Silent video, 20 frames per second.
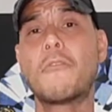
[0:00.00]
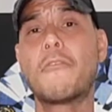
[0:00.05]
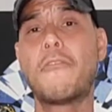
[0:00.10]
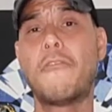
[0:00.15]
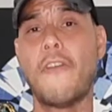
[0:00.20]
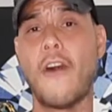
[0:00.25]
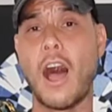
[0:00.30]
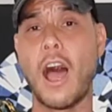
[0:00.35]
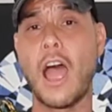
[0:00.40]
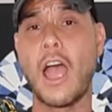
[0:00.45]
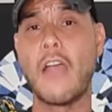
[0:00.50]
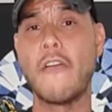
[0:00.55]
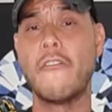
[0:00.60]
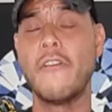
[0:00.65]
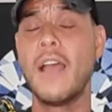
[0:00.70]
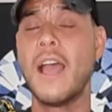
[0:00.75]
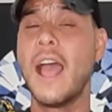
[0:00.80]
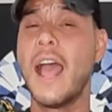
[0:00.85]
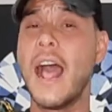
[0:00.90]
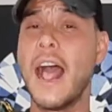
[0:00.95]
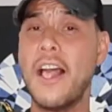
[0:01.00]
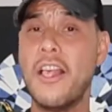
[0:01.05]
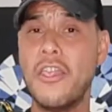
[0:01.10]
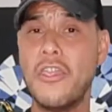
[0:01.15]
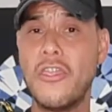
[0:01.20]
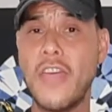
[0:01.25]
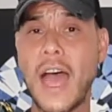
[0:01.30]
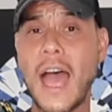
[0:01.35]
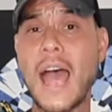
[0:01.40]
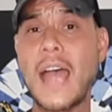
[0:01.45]
5,
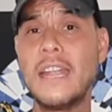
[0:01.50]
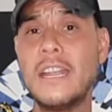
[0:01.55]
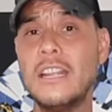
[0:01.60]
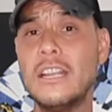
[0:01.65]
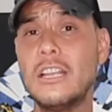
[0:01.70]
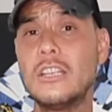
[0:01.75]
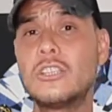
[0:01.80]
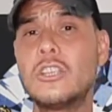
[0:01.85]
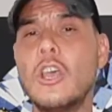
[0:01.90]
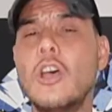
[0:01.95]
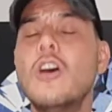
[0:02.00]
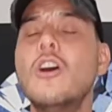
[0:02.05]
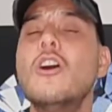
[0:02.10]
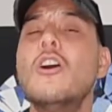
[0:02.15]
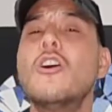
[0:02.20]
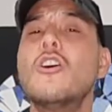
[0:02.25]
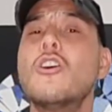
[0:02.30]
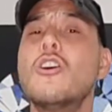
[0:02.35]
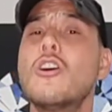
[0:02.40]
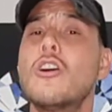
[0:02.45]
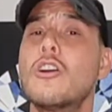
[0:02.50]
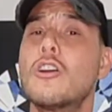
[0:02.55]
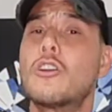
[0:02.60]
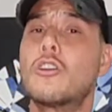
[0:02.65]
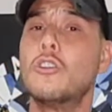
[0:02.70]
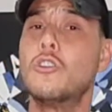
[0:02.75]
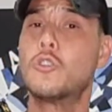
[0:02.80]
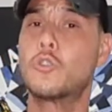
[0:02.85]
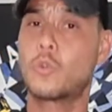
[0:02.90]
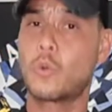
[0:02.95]
and that is
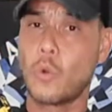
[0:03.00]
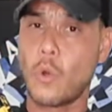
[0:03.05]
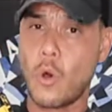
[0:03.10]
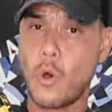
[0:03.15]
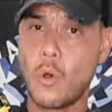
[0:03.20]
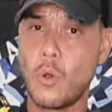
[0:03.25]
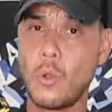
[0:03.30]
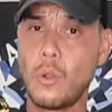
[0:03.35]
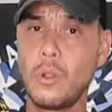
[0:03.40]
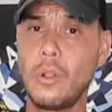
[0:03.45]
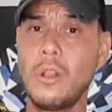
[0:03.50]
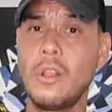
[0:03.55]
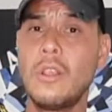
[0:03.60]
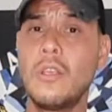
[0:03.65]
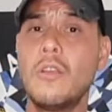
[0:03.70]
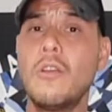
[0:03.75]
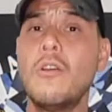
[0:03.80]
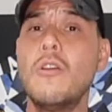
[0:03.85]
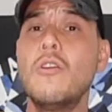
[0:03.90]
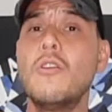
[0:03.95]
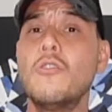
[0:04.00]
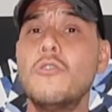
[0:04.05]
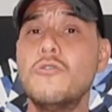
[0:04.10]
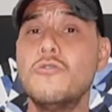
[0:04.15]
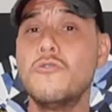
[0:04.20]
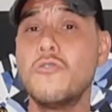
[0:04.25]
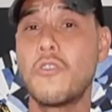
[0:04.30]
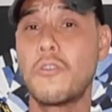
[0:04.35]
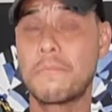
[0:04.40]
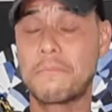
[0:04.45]
control
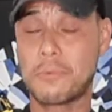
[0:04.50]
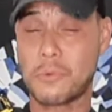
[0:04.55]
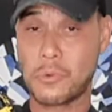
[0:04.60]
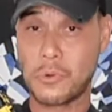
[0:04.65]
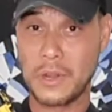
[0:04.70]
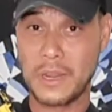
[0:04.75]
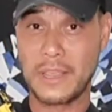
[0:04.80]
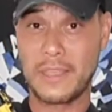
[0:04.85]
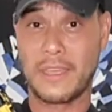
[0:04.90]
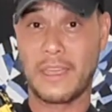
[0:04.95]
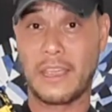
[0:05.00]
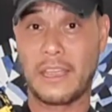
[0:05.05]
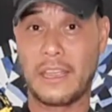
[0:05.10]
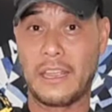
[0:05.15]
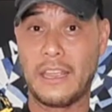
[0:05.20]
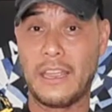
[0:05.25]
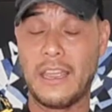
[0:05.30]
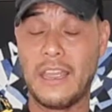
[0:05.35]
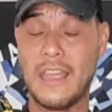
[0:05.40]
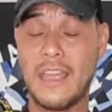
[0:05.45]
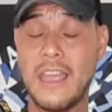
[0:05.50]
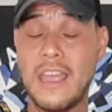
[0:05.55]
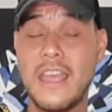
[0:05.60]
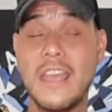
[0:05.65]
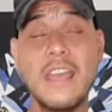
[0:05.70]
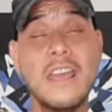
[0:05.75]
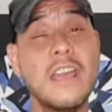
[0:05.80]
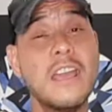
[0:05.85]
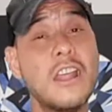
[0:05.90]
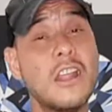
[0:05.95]
your breathing.
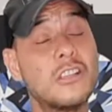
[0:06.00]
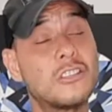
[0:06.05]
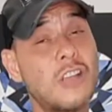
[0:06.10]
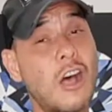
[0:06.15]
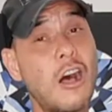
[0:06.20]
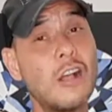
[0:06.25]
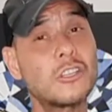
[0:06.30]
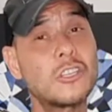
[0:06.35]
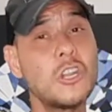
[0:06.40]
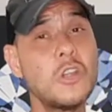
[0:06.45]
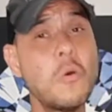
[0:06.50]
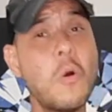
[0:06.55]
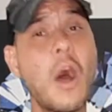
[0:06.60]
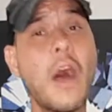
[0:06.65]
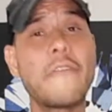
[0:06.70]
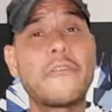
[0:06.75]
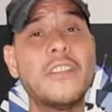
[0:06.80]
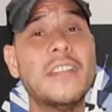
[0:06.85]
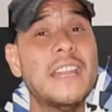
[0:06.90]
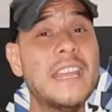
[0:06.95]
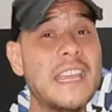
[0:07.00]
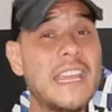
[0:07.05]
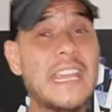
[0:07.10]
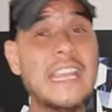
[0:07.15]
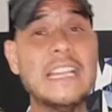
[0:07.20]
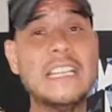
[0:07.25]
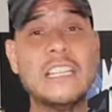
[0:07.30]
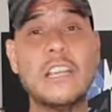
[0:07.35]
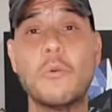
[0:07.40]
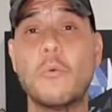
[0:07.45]
It is all too often
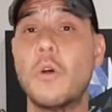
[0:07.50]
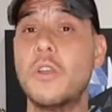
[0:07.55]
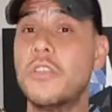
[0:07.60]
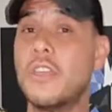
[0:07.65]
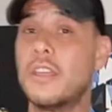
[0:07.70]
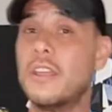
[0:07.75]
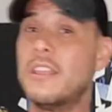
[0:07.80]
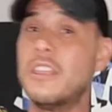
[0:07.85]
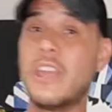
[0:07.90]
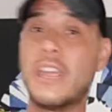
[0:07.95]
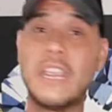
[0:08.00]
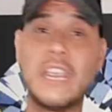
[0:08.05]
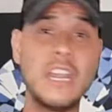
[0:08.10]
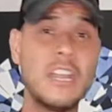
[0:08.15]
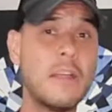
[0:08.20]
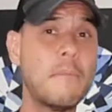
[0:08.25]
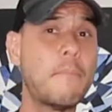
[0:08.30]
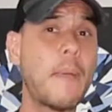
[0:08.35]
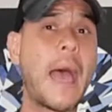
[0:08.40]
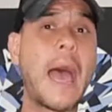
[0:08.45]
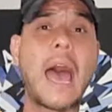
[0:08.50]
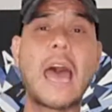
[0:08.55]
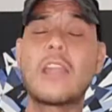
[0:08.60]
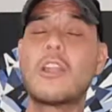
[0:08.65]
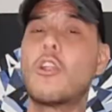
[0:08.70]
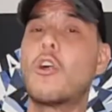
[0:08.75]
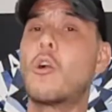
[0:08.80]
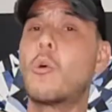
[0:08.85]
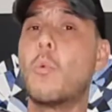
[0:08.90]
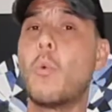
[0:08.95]
easy when in the heat of
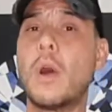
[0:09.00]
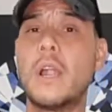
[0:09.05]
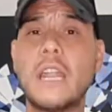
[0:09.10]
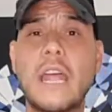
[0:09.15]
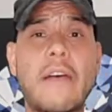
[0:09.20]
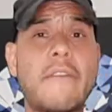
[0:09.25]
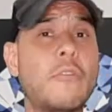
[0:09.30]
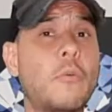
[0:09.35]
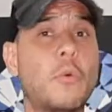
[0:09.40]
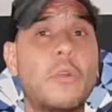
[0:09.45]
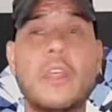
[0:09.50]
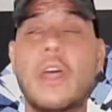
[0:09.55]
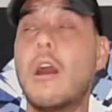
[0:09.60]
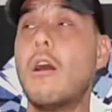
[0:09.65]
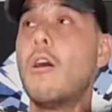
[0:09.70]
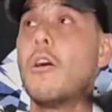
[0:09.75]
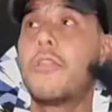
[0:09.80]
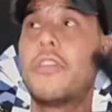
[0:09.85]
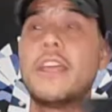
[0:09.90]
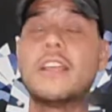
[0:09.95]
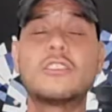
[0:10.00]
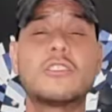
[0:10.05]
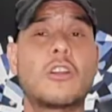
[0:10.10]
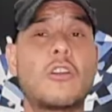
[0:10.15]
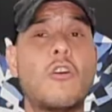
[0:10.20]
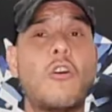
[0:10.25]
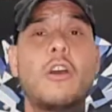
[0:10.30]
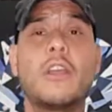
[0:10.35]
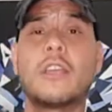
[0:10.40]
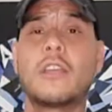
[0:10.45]
battle or whatever, when all things are
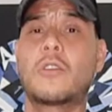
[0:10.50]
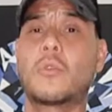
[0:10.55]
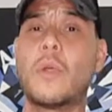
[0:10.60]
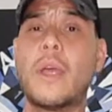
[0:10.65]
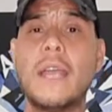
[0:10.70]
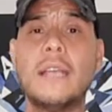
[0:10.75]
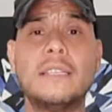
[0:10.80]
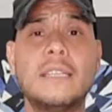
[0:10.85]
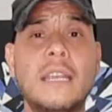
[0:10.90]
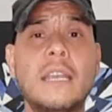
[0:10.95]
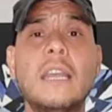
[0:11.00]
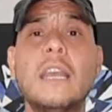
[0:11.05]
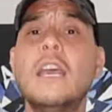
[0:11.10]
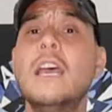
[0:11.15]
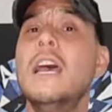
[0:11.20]
going crazy,